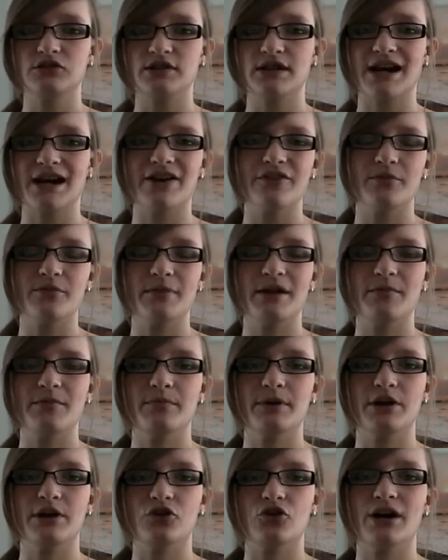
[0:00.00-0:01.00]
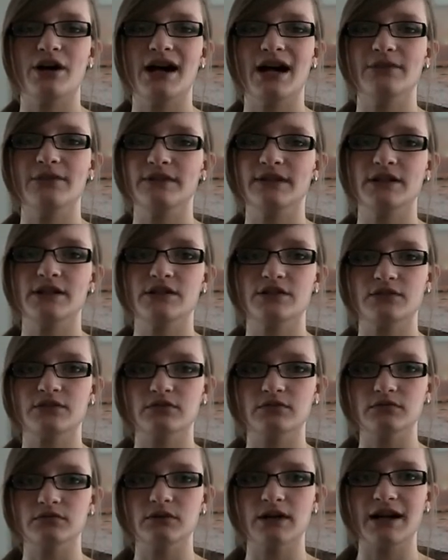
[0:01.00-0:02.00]
can't remember not having it,
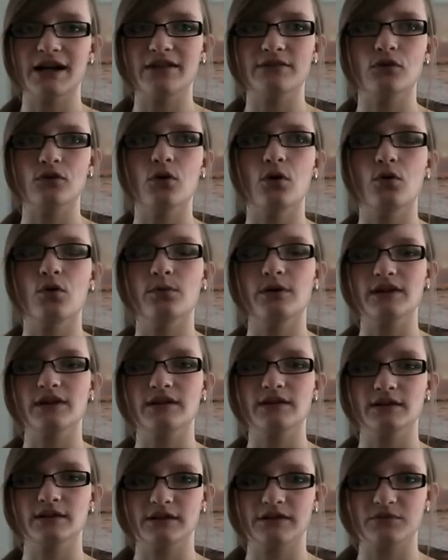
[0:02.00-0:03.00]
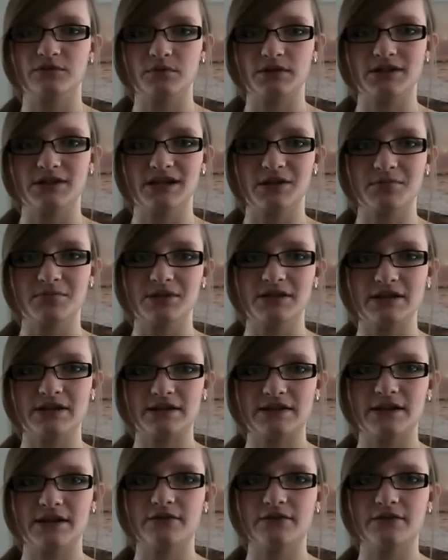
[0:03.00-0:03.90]
so I have always lived with diabetes.